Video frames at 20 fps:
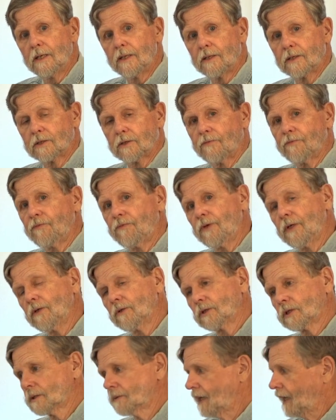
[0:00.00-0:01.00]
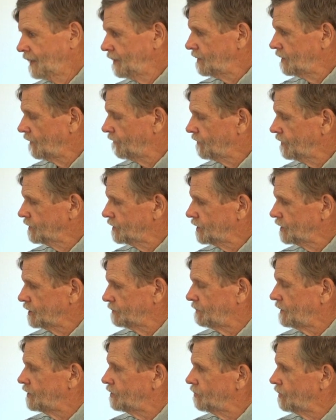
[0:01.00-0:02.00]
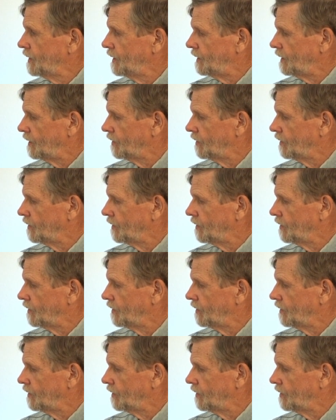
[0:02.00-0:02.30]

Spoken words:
There's a few slight differences between